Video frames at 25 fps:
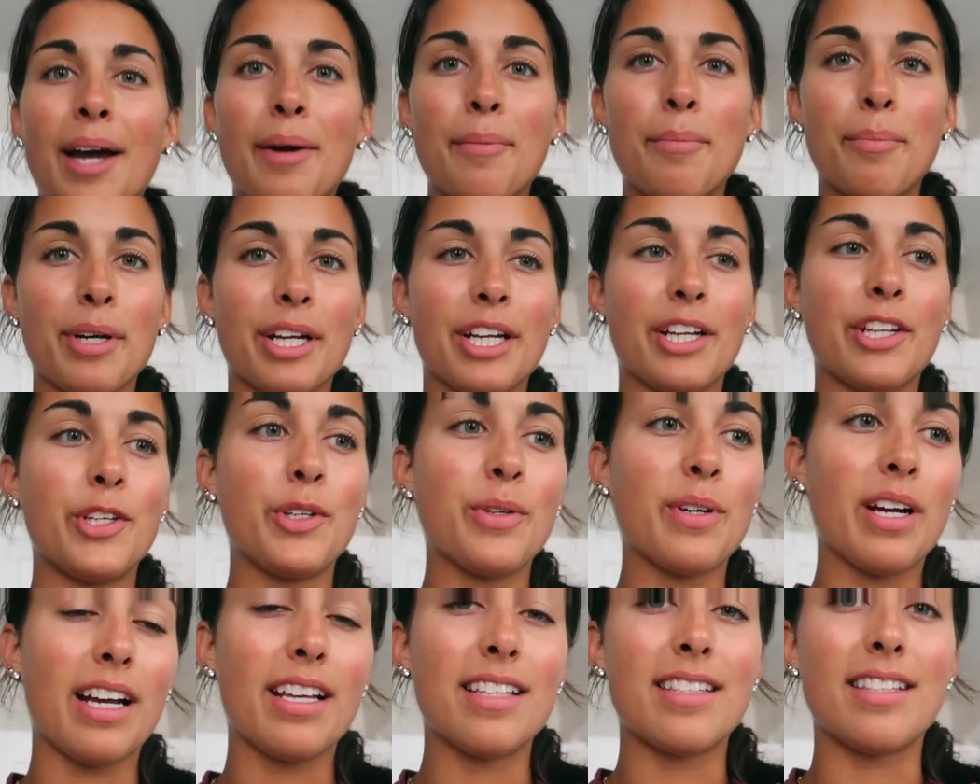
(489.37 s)
I'm bringing
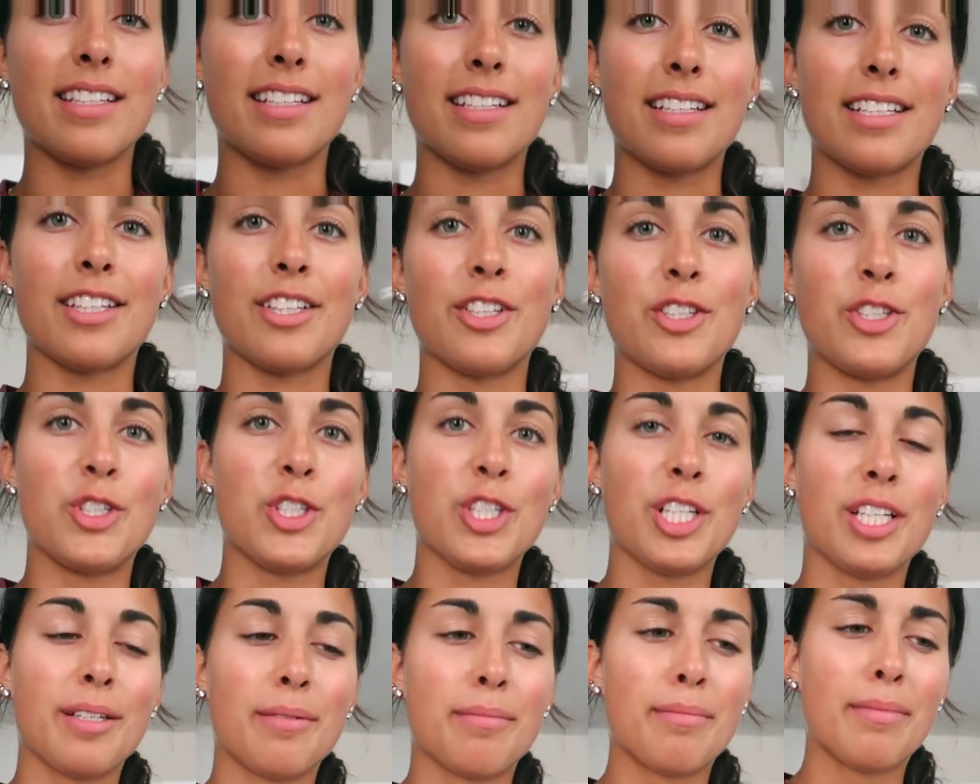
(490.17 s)
you guys into the
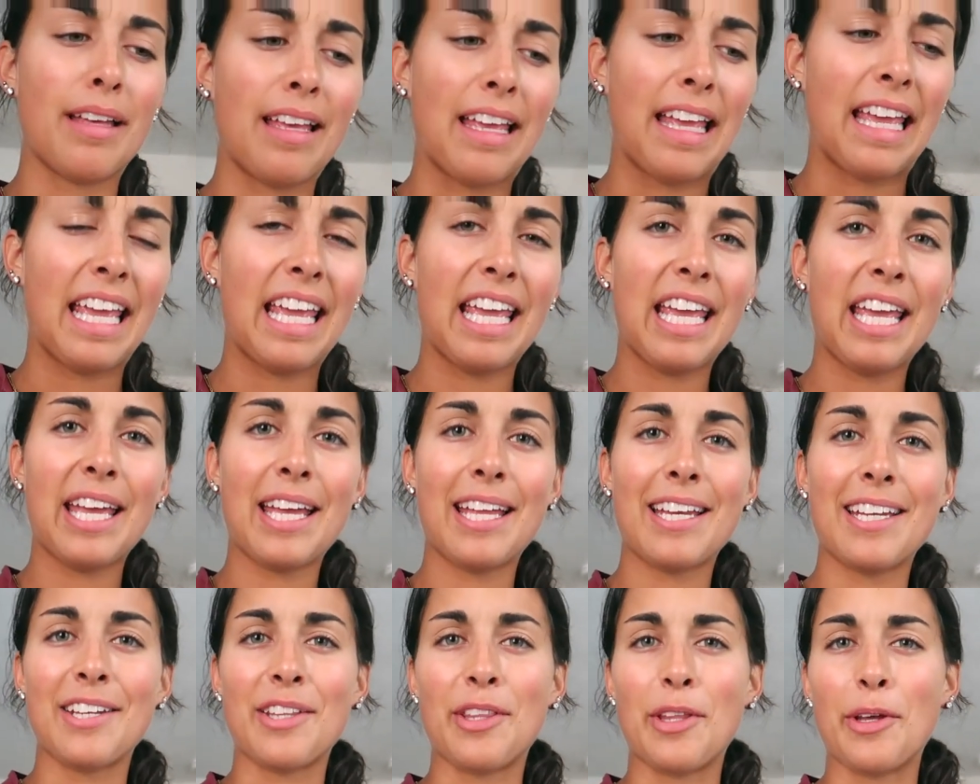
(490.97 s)
gym,
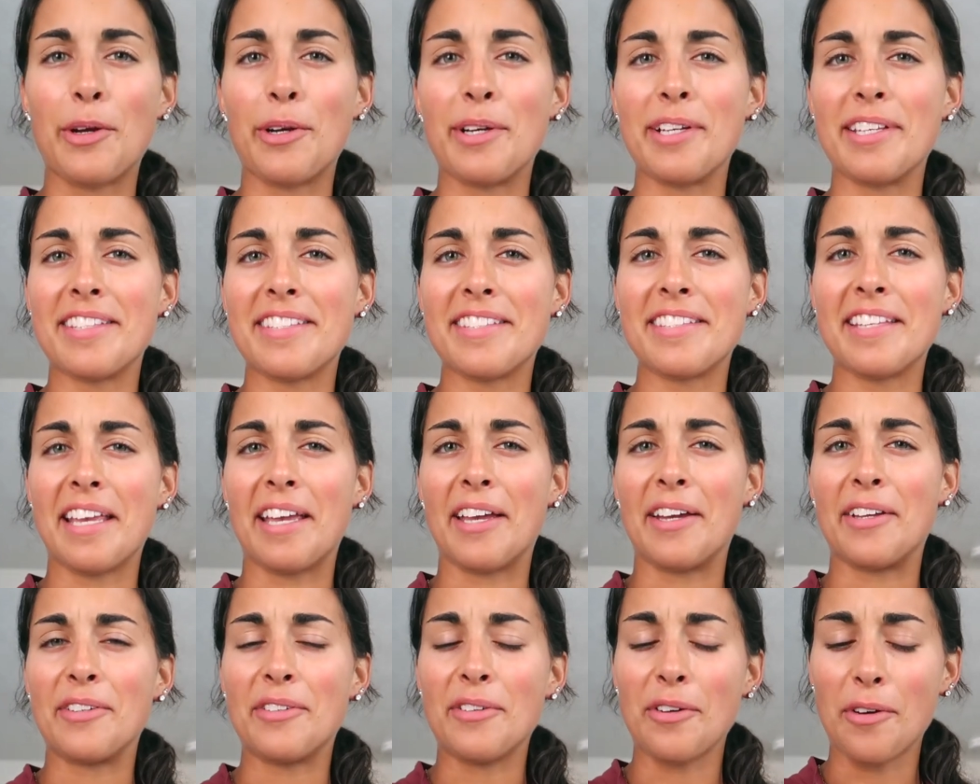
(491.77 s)
and there is
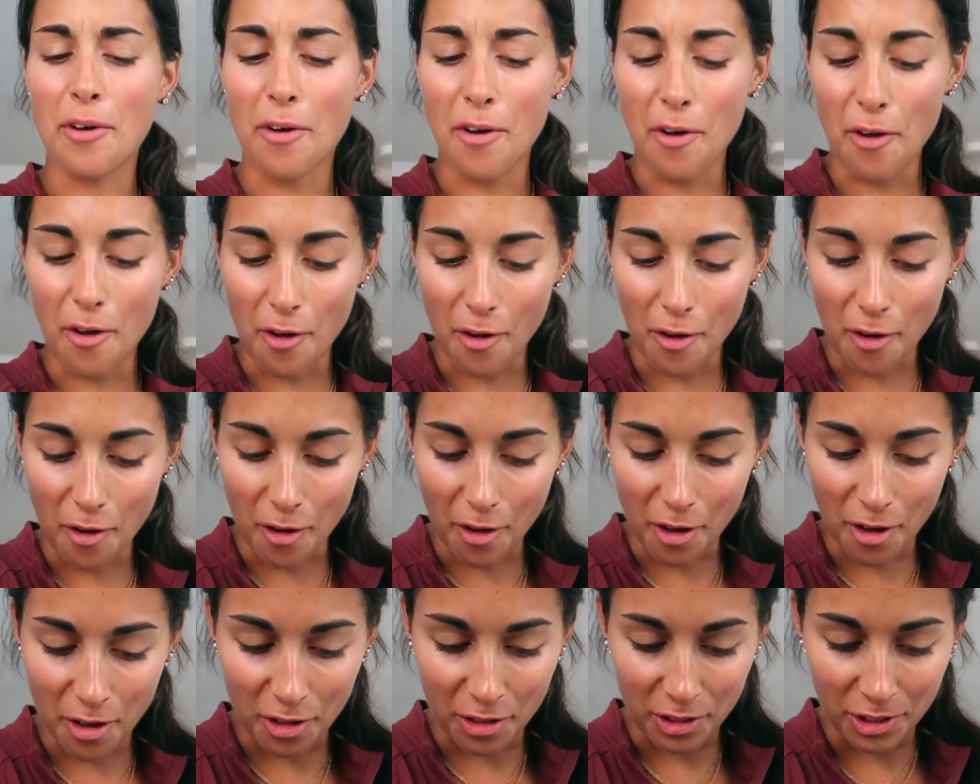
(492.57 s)
sand
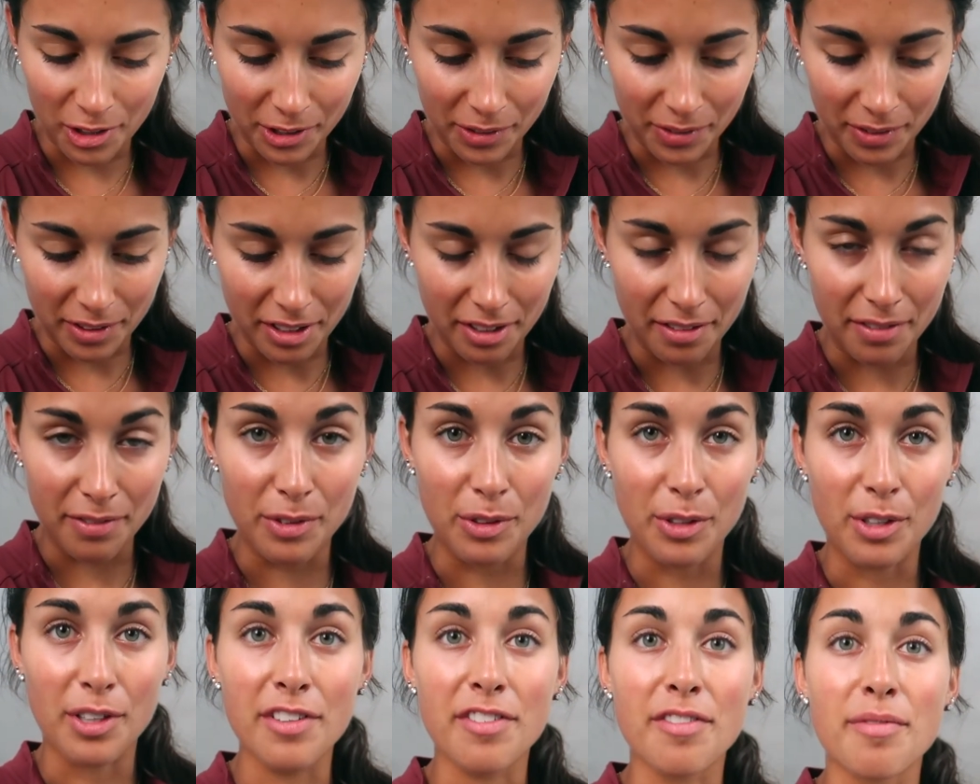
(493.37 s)
all over the
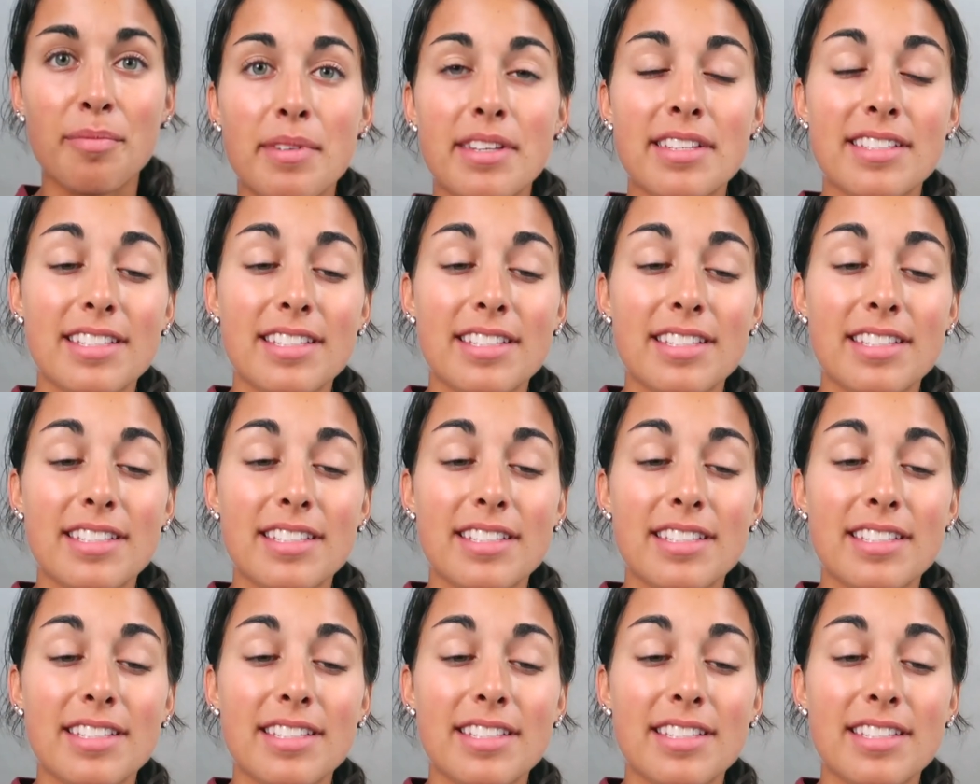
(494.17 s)
floor from the